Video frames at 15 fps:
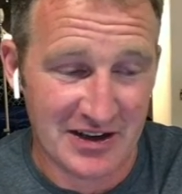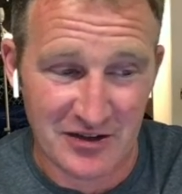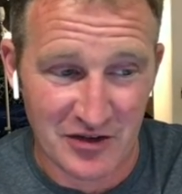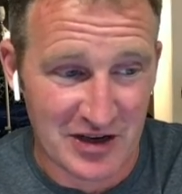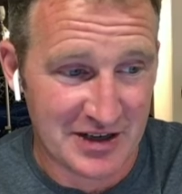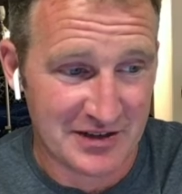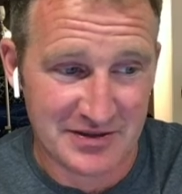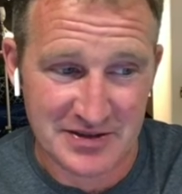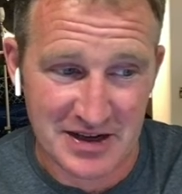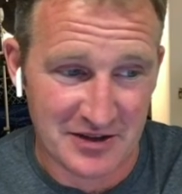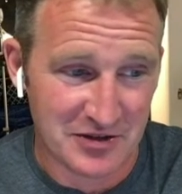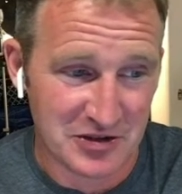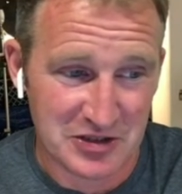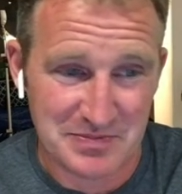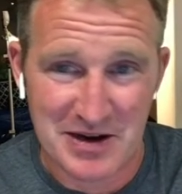a lot of
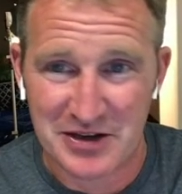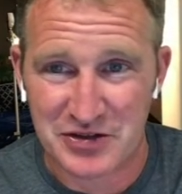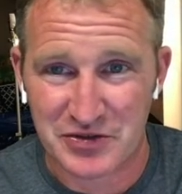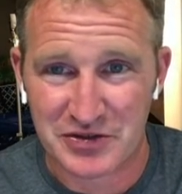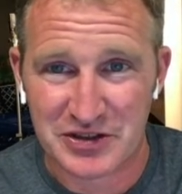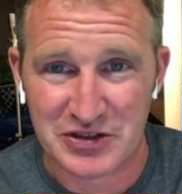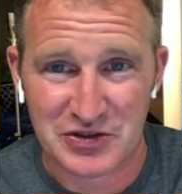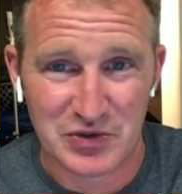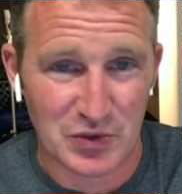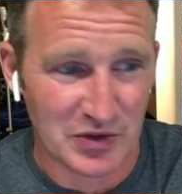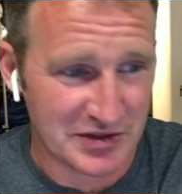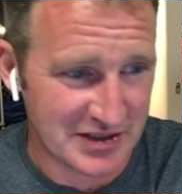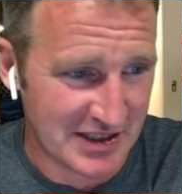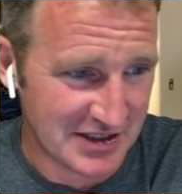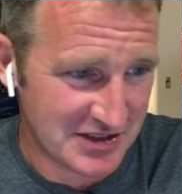other specialty
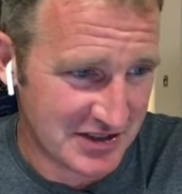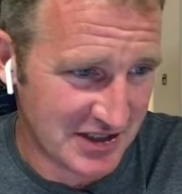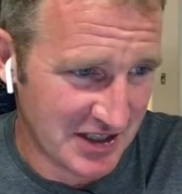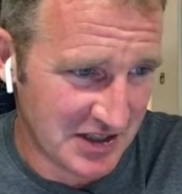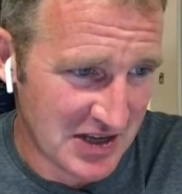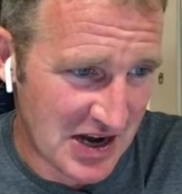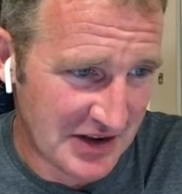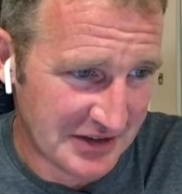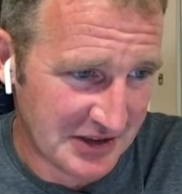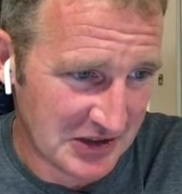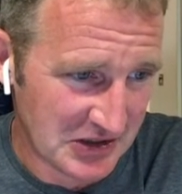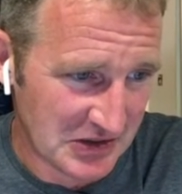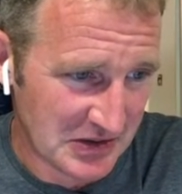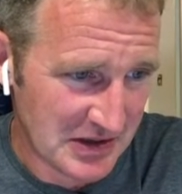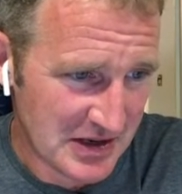stores that I see down
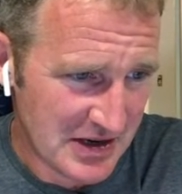here.